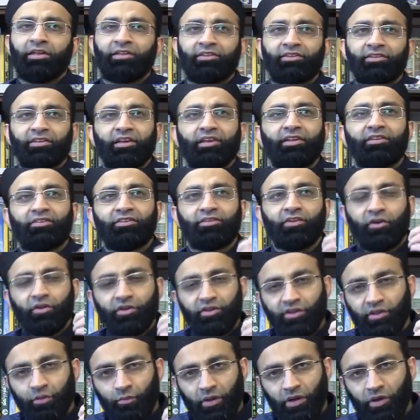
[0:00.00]
It's it's
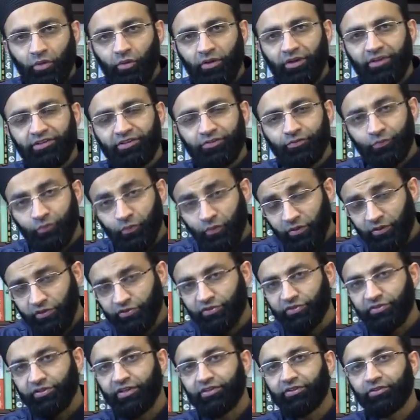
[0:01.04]
not tawakkul, it's
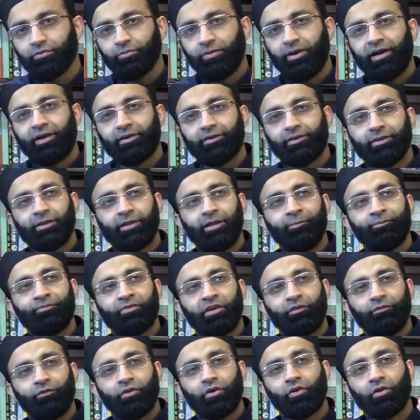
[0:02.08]
foolishness,
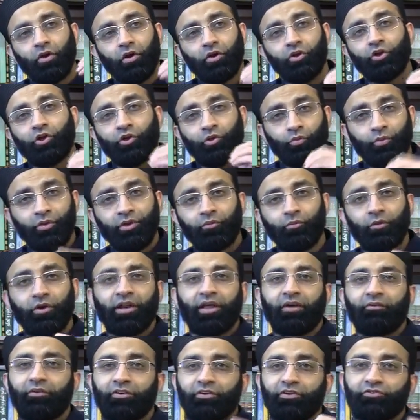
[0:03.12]
subhanallah, if you're not doing
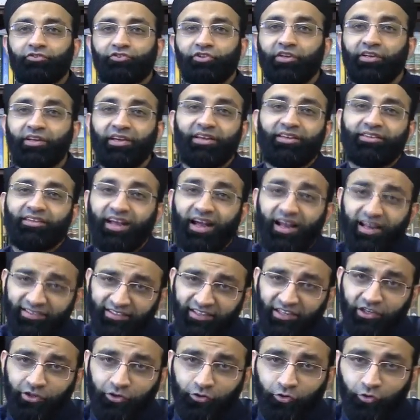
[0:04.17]
whatever Sharia is
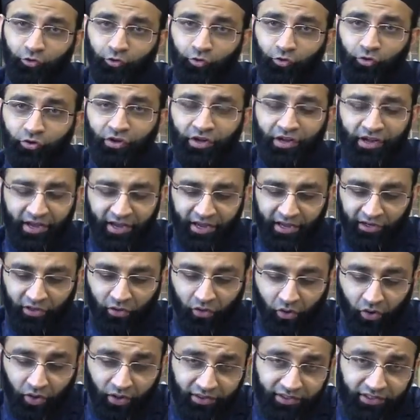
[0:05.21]
asking you to do.
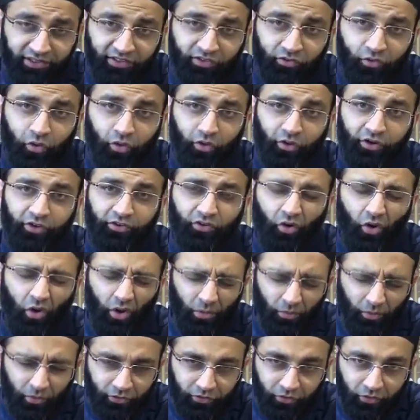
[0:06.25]
And all these scholars,
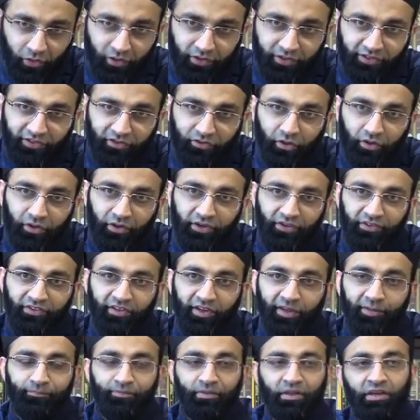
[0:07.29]
almost all these scholars
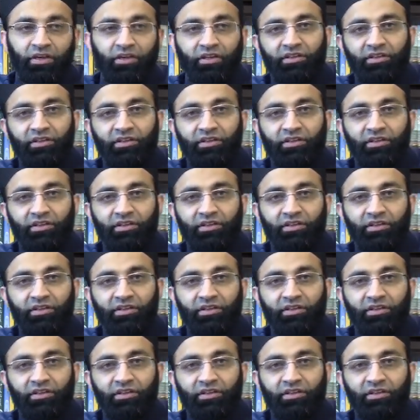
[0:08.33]
say,